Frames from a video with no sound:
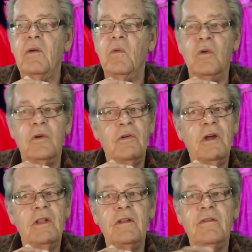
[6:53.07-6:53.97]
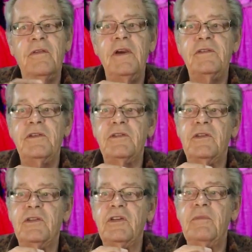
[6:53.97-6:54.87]
Water on the face
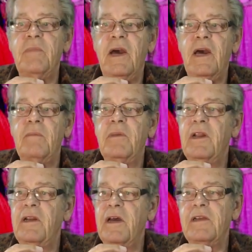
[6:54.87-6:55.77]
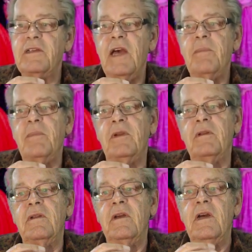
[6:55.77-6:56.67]
isn't too bad, but it does happen.
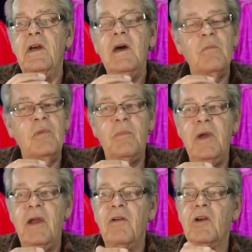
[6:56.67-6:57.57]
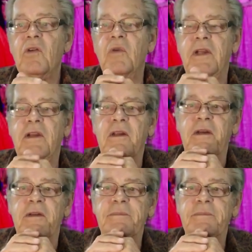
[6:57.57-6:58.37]
Prepare accordingly.